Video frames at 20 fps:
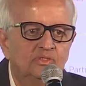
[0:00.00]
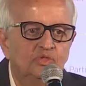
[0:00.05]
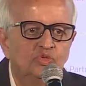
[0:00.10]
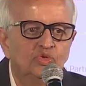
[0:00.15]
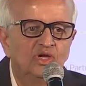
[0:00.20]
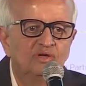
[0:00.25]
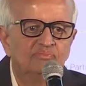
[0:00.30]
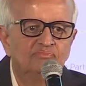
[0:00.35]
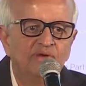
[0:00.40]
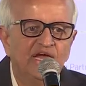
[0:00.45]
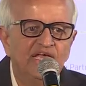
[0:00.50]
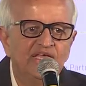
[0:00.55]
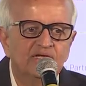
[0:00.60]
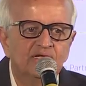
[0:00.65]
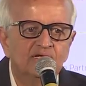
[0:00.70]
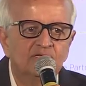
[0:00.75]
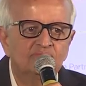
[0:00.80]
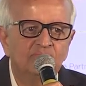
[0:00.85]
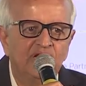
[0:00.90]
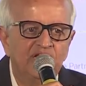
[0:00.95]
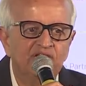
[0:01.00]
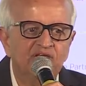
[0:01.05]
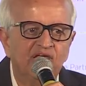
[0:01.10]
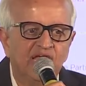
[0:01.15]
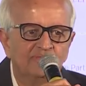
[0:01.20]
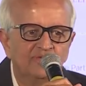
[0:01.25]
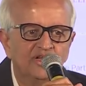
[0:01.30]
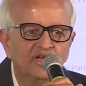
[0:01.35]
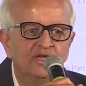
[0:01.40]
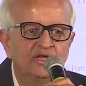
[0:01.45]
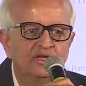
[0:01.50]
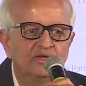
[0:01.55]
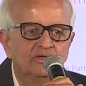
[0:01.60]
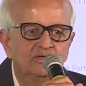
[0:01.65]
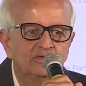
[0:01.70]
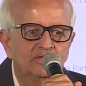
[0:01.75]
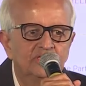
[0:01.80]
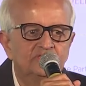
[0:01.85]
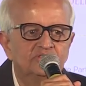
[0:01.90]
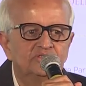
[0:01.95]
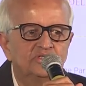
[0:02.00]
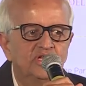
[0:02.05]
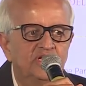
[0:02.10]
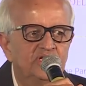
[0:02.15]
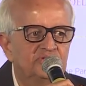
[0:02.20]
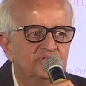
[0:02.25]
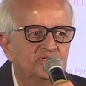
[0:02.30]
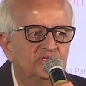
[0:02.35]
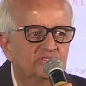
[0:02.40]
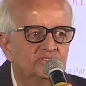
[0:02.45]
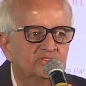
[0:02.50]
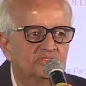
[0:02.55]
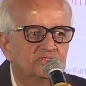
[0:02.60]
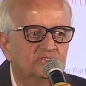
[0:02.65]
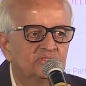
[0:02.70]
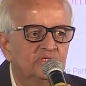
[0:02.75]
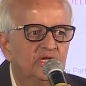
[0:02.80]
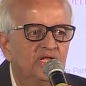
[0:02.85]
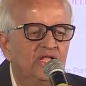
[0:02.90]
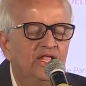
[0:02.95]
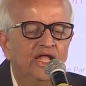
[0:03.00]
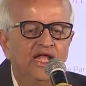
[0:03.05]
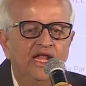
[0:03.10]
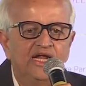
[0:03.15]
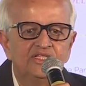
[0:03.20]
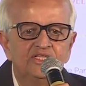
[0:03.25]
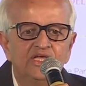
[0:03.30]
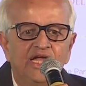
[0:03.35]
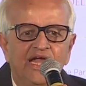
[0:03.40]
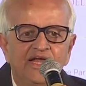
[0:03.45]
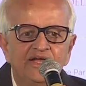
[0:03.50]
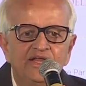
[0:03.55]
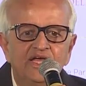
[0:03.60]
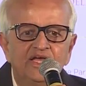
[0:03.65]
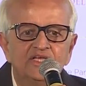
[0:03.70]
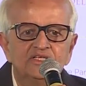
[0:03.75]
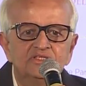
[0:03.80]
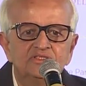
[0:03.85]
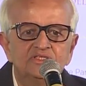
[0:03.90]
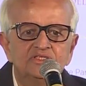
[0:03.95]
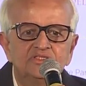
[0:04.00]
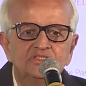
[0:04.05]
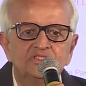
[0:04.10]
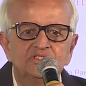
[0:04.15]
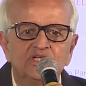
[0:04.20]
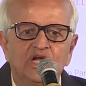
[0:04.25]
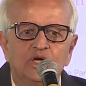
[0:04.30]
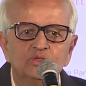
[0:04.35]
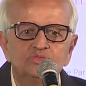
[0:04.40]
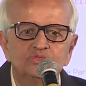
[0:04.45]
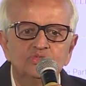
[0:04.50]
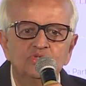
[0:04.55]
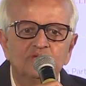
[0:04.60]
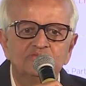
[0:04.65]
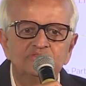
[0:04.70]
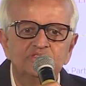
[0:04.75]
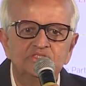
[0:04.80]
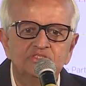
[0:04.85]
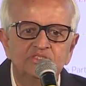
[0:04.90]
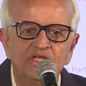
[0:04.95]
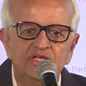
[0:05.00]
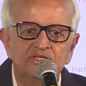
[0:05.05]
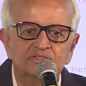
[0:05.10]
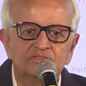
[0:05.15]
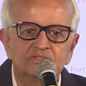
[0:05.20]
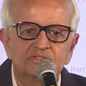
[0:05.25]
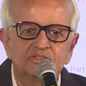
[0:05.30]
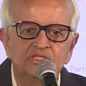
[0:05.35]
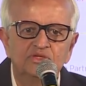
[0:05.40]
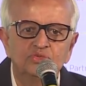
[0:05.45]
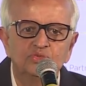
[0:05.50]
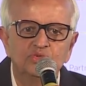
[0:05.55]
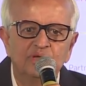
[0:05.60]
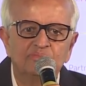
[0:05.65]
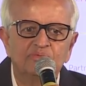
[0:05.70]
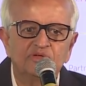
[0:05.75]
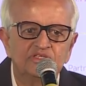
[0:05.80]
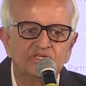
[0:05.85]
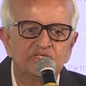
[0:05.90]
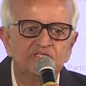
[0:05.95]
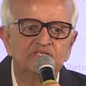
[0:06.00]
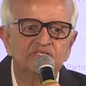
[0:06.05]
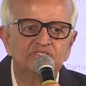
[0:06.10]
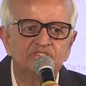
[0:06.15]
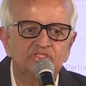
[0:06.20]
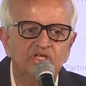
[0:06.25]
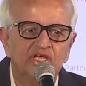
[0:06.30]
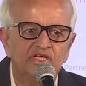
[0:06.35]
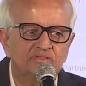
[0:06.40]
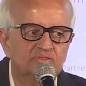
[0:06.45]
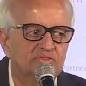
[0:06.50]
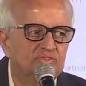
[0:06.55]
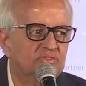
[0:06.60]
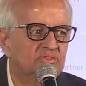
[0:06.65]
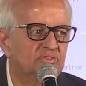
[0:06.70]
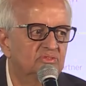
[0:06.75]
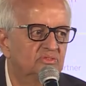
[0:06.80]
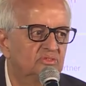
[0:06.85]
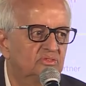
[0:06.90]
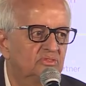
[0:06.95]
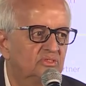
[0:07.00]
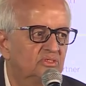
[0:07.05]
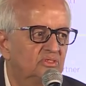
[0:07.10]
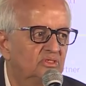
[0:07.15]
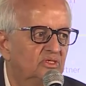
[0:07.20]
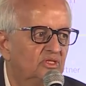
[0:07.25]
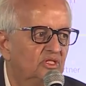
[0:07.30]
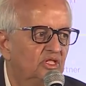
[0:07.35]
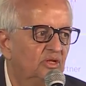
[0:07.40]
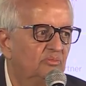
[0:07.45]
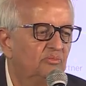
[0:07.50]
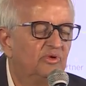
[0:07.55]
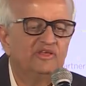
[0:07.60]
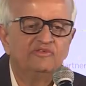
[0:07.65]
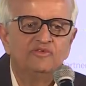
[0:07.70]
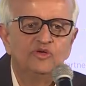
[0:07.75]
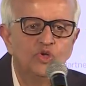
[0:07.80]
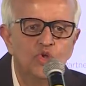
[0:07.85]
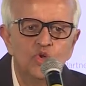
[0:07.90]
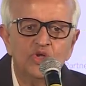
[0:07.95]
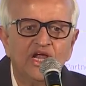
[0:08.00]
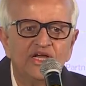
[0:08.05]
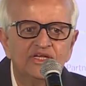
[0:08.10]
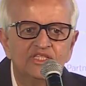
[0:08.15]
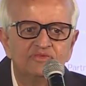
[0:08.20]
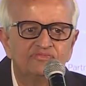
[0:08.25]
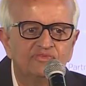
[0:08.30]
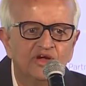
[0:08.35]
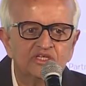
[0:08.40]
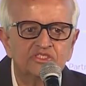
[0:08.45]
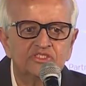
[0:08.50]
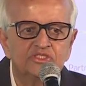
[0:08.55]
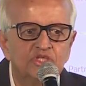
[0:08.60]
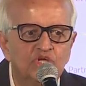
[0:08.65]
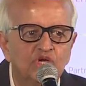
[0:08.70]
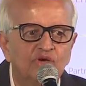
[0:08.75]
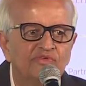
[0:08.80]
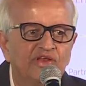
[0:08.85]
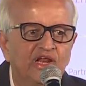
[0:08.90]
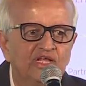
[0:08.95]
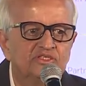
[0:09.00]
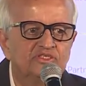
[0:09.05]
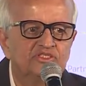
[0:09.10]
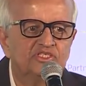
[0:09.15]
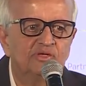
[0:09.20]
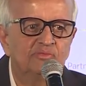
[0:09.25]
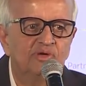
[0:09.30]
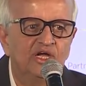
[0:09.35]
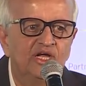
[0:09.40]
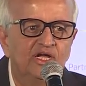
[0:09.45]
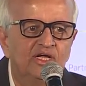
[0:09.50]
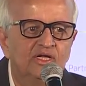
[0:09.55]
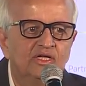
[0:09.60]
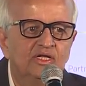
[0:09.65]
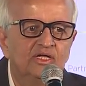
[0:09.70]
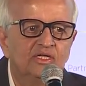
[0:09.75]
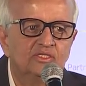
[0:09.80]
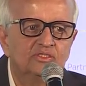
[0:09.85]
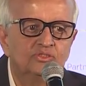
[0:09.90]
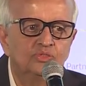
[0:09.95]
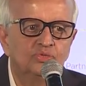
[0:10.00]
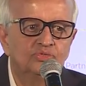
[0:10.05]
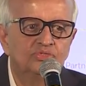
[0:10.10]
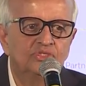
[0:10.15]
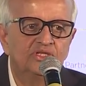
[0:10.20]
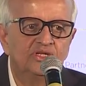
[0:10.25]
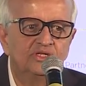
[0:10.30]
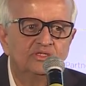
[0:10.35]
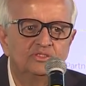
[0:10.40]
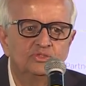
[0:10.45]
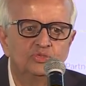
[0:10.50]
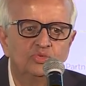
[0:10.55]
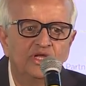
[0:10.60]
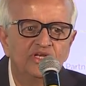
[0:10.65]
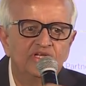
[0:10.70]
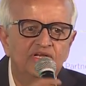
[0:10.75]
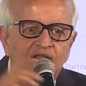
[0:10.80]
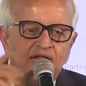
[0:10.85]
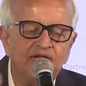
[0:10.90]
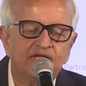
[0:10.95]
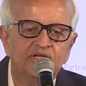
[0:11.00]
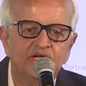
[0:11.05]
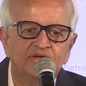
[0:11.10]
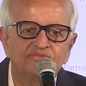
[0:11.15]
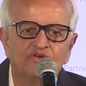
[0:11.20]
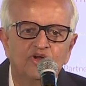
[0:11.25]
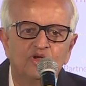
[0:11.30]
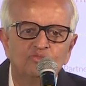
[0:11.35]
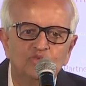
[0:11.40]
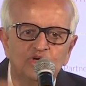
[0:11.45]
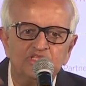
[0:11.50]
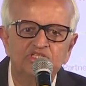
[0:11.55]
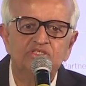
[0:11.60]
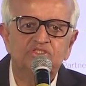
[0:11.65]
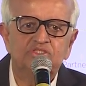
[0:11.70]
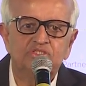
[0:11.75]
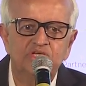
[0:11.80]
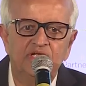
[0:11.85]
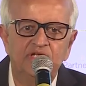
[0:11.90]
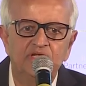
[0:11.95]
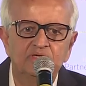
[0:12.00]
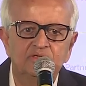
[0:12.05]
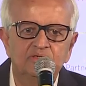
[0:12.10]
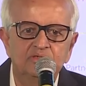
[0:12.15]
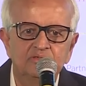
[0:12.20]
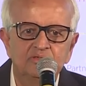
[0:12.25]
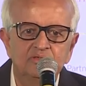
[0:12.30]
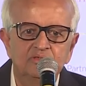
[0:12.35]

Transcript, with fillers: You have bicameral legislatures, and the idea is this is Council of States, that you represent the states. But if you look at the functioning of Rajya Sabha, you, the, you are elected from one state,